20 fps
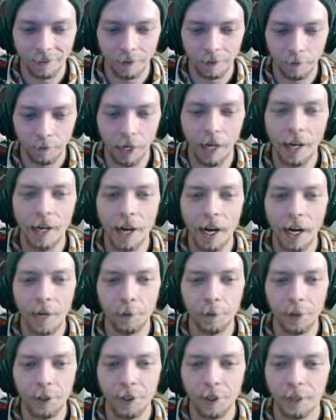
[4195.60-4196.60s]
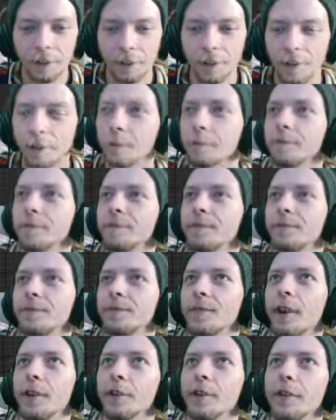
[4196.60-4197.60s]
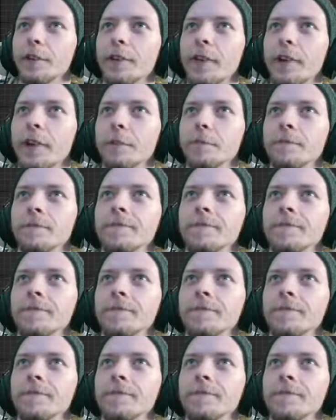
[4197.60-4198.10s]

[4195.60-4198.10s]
But hey, I appreciate the help. That'll definitely help.